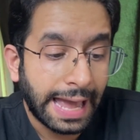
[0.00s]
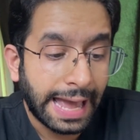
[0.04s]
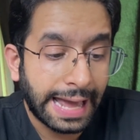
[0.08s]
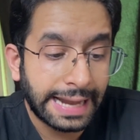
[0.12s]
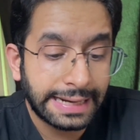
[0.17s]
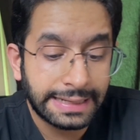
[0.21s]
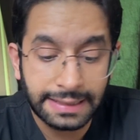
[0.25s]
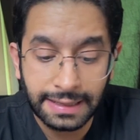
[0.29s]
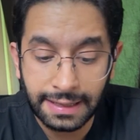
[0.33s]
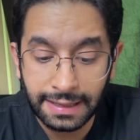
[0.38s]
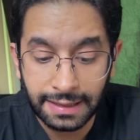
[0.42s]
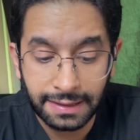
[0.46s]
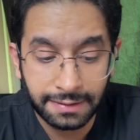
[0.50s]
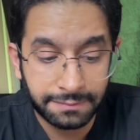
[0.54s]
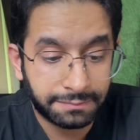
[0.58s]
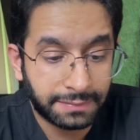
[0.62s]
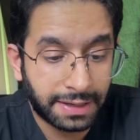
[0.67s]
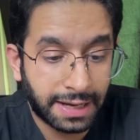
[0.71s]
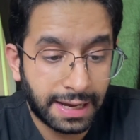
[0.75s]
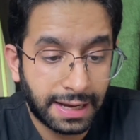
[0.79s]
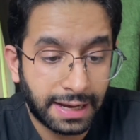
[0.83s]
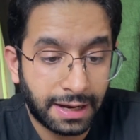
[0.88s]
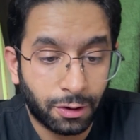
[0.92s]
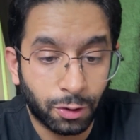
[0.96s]
And
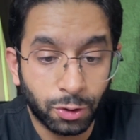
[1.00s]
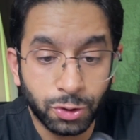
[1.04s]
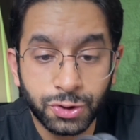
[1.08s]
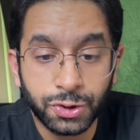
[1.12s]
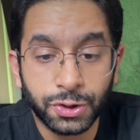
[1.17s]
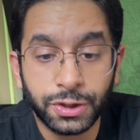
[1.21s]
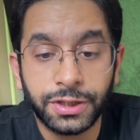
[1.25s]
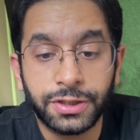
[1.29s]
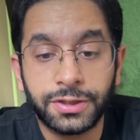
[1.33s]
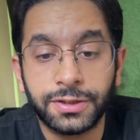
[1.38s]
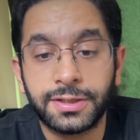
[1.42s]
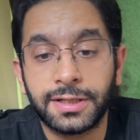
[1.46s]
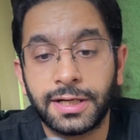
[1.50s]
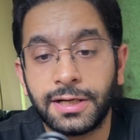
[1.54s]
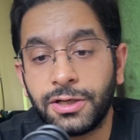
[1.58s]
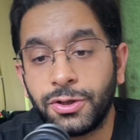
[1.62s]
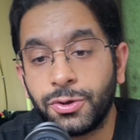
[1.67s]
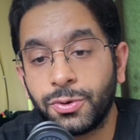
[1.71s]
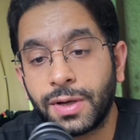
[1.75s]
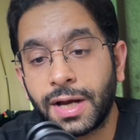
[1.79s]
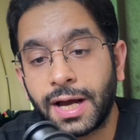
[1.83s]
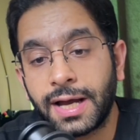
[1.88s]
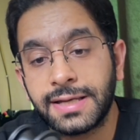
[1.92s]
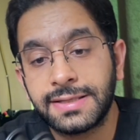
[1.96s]
I also need to tell
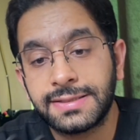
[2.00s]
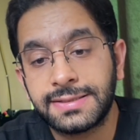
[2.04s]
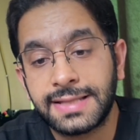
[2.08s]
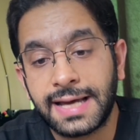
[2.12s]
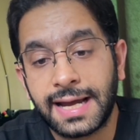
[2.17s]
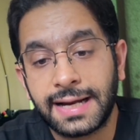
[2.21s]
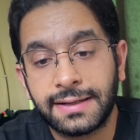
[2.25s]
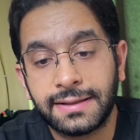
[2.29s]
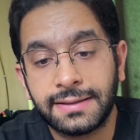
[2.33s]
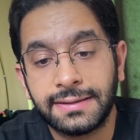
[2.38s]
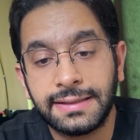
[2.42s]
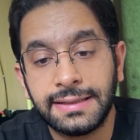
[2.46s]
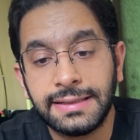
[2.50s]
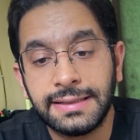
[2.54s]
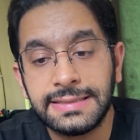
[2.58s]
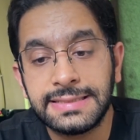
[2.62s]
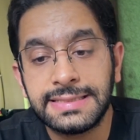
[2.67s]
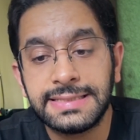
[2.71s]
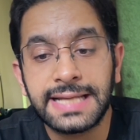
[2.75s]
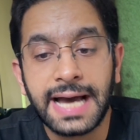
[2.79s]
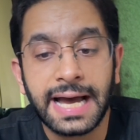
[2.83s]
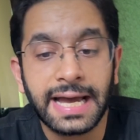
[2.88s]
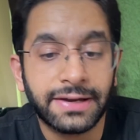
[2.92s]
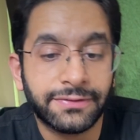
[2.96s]
you guys that
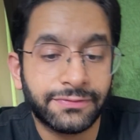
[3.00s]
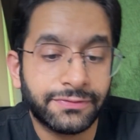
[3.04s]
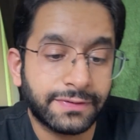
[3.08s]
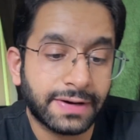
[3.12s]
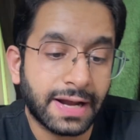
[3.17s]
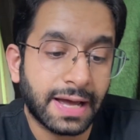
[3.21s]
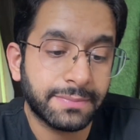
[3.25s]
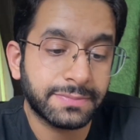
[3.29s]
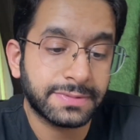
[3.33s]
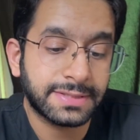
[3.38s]
these diaphragms